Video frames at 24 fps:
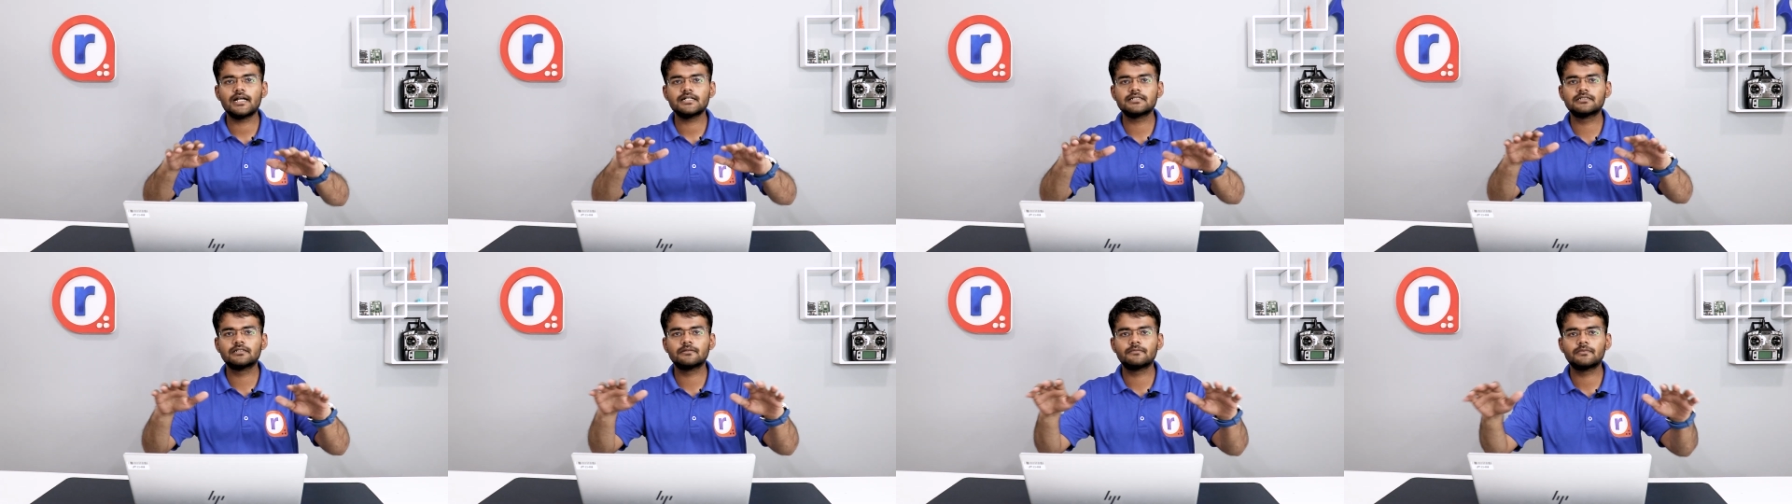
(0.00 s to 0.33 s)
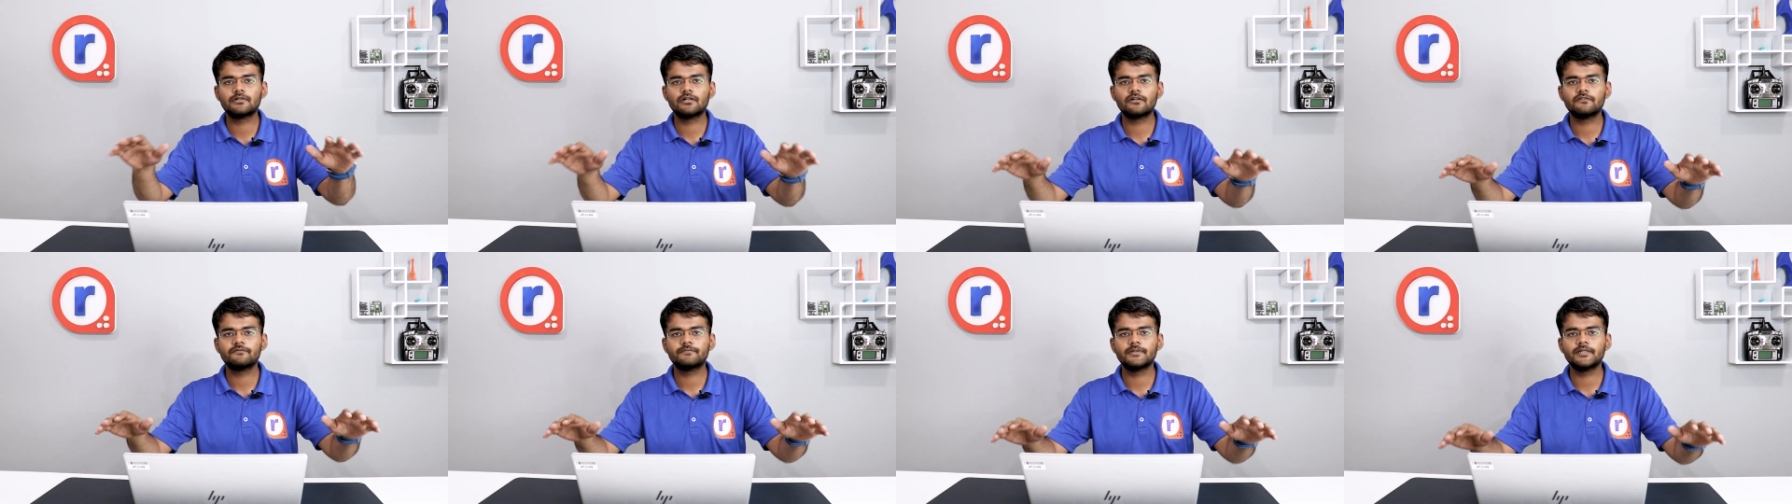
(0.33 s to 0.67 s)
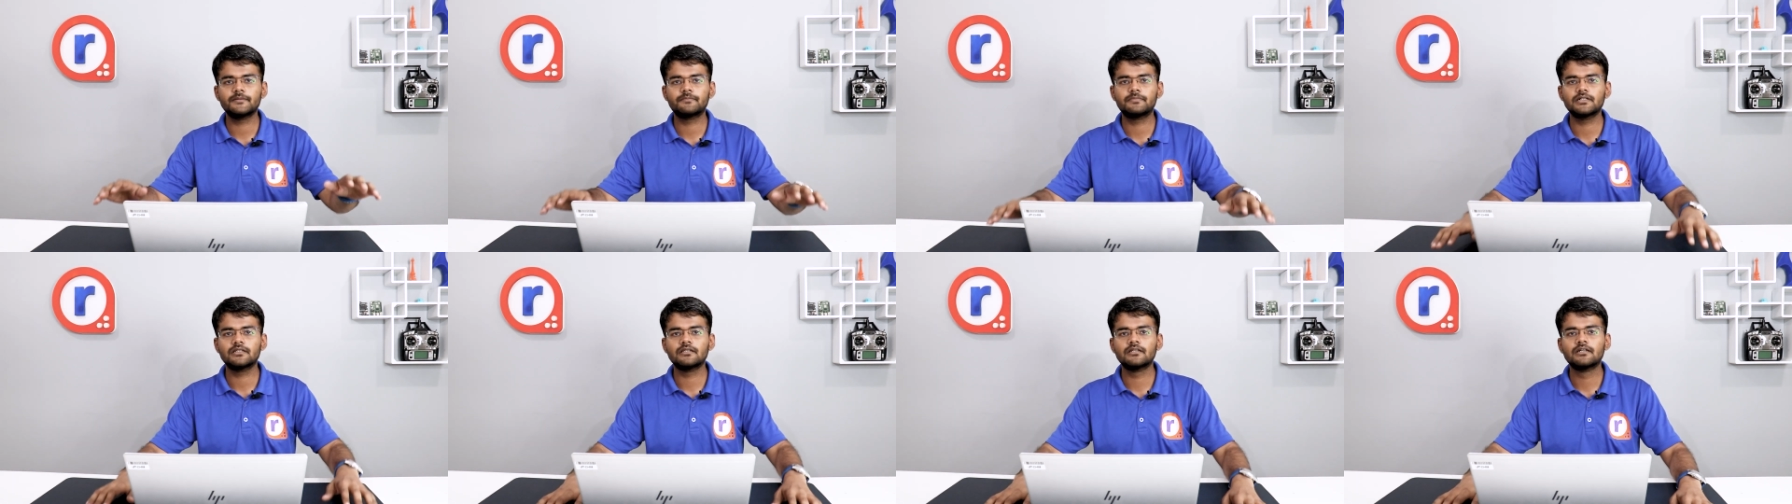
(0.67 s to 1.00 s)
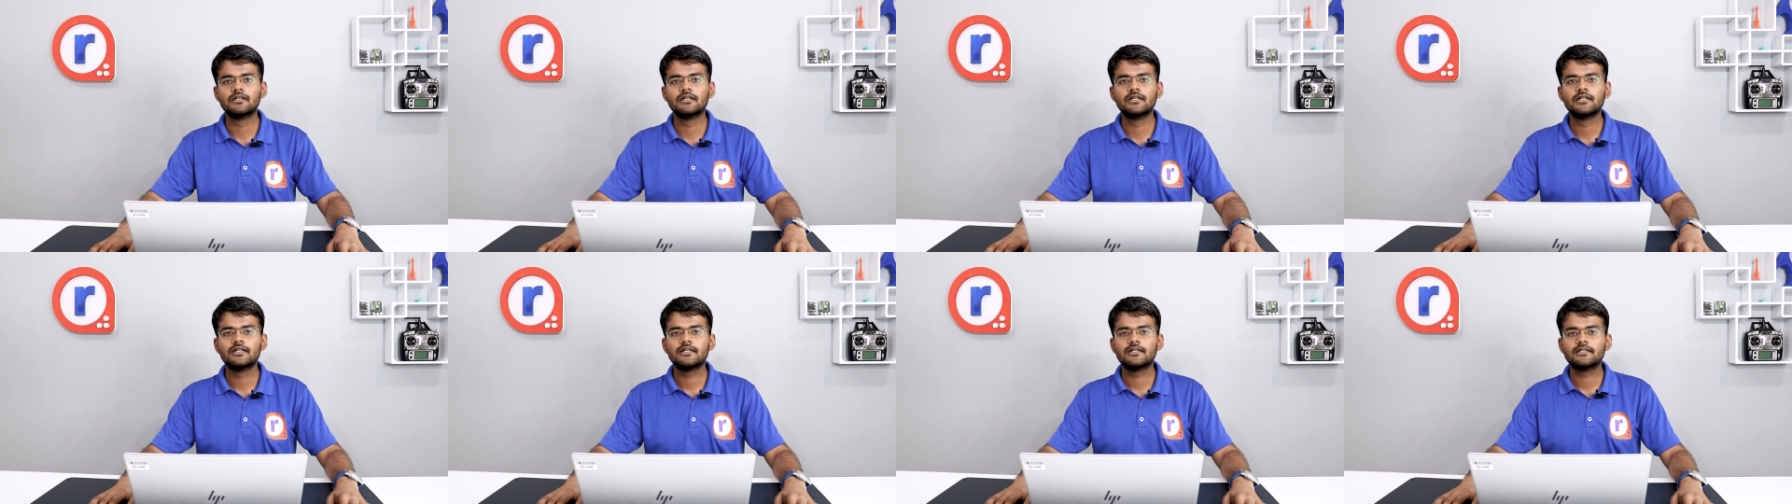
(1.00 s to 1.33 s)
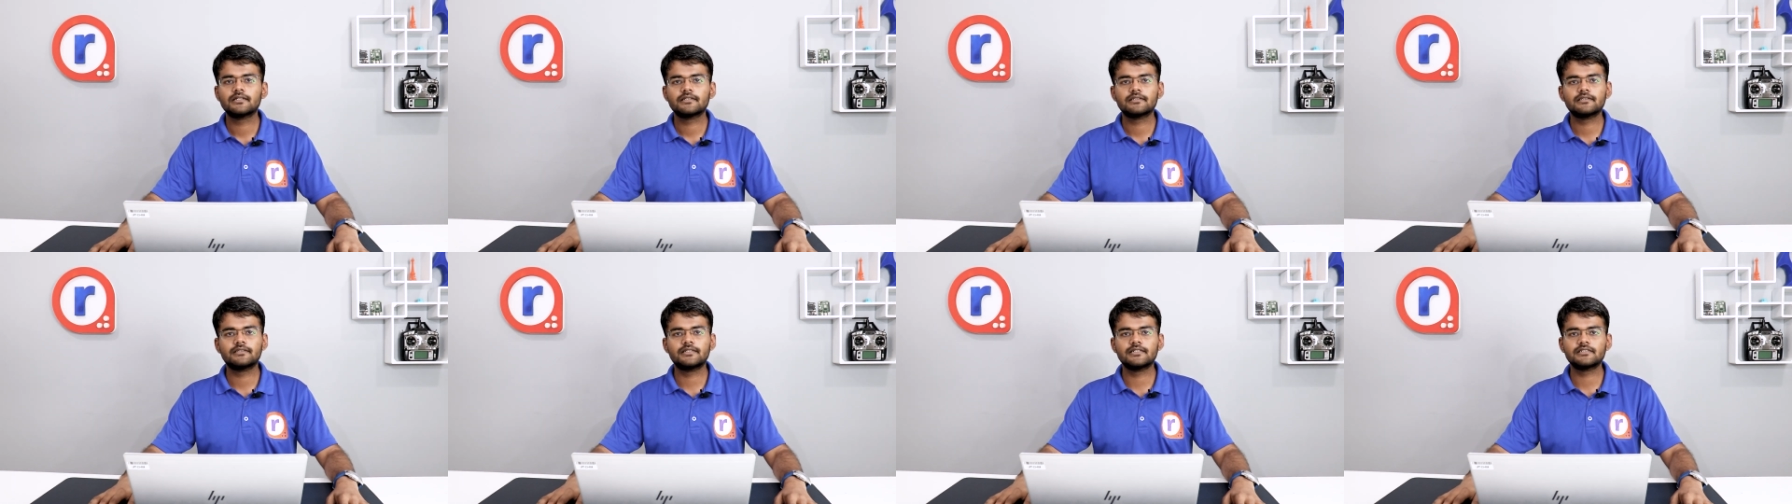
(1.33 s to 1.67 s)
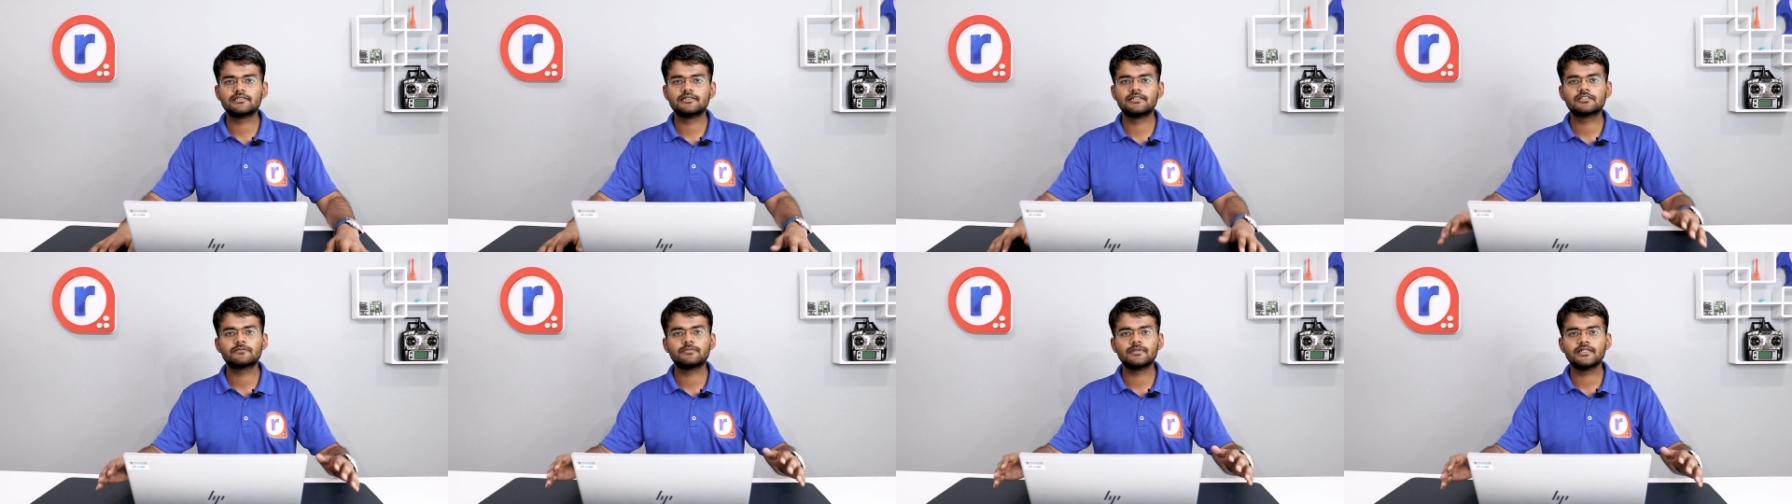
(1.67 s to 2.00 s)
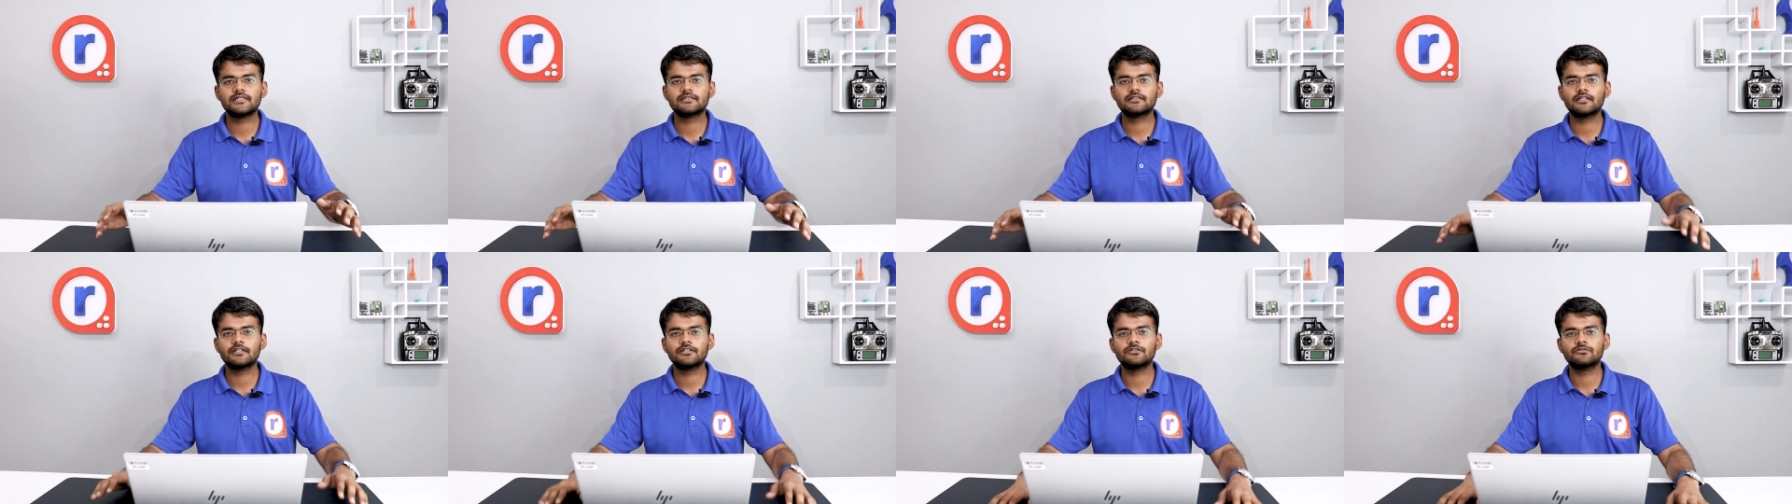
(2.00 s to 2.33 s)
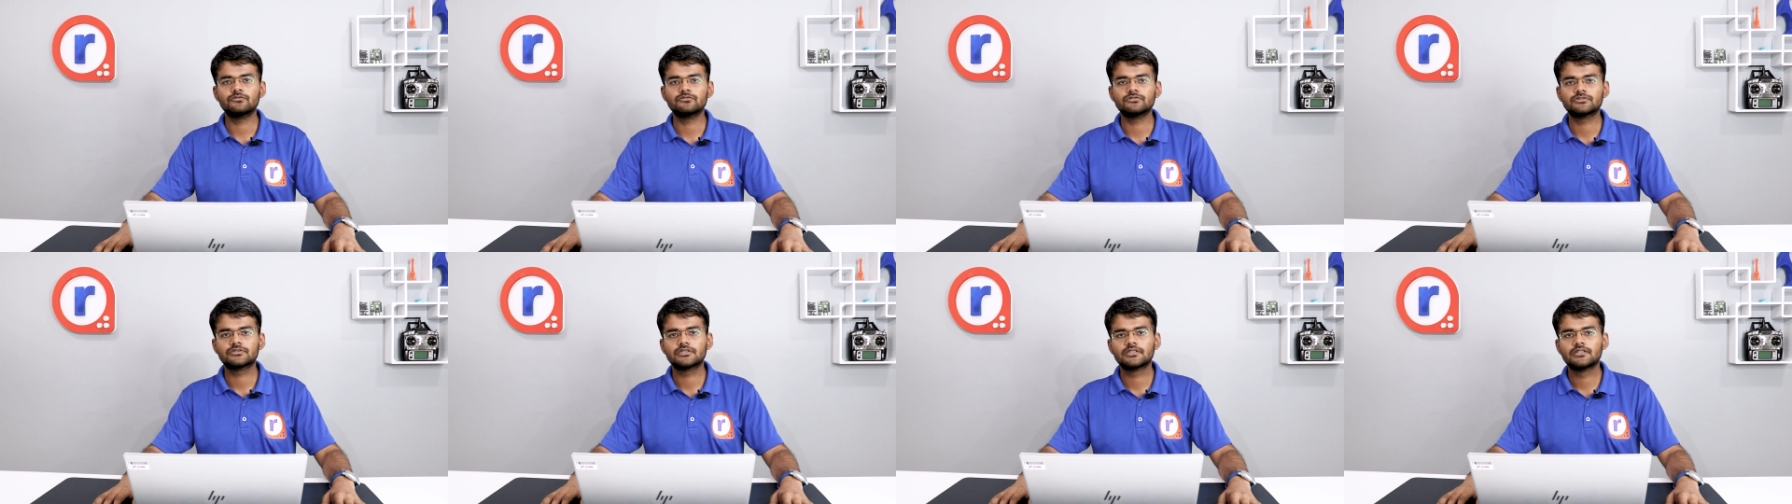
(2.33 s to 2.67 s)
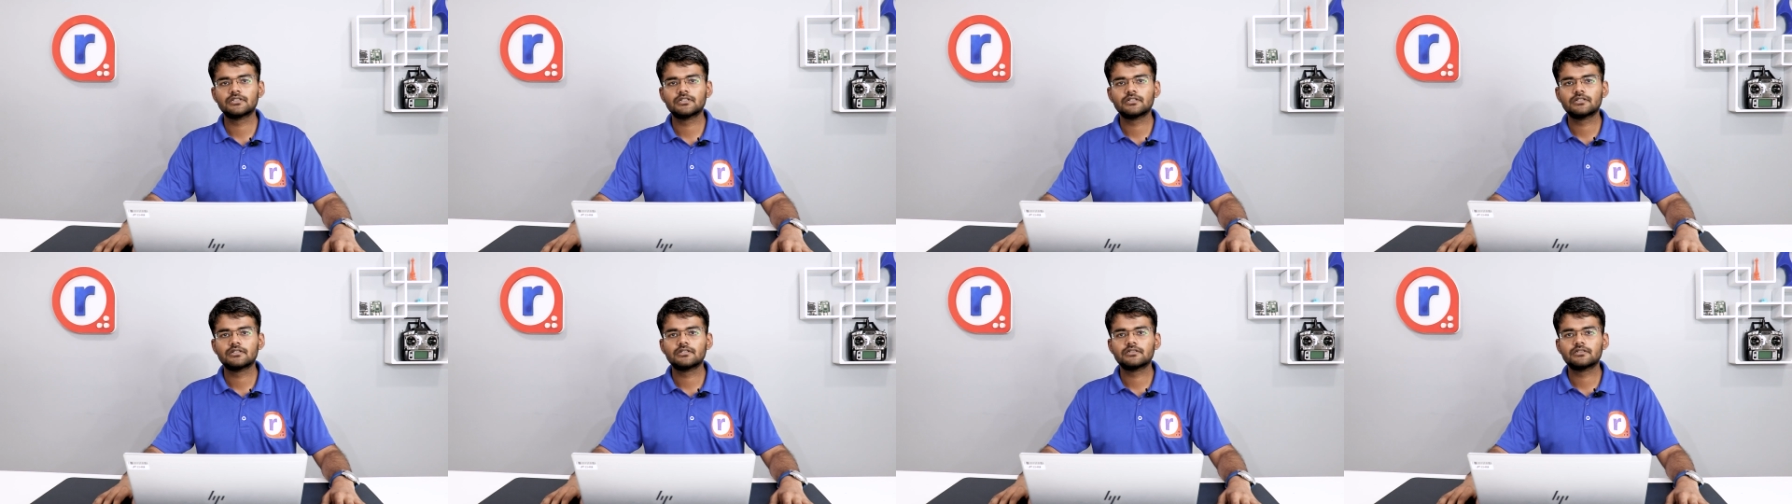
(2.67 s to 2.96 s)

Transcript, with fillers: large number of people, these displays are used.